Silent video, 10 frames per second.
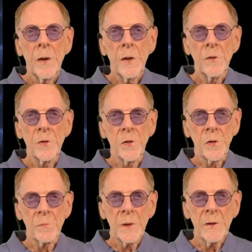is that
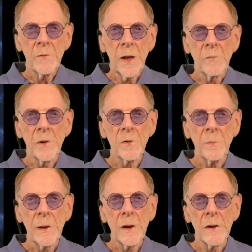the speed of light
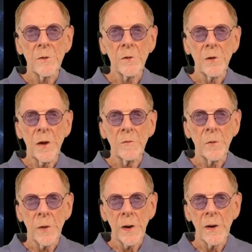must be constant
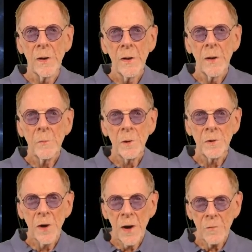everywhere, but
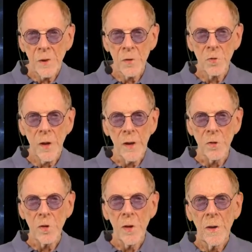time can
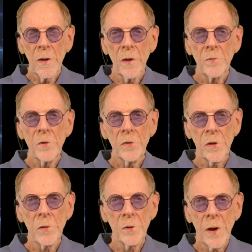change. If you
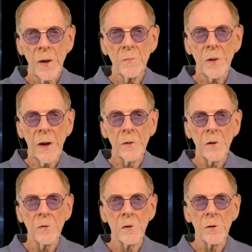slow time down
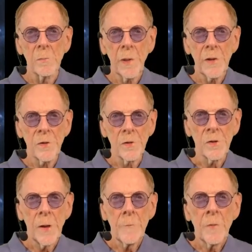in certain
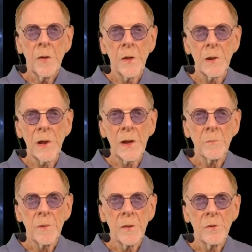places, then
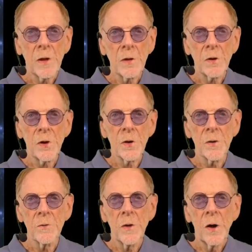light beams can
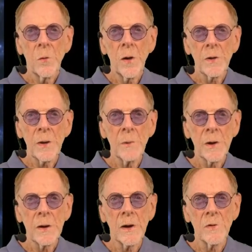curve while keeping
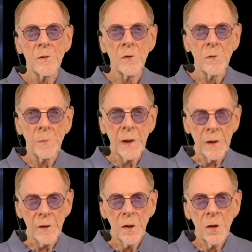a constant
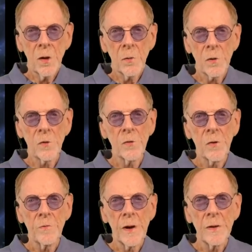speed, which is
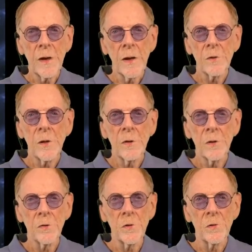defined as
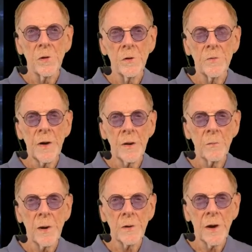distance
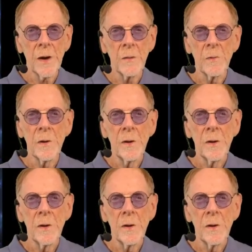divided by time.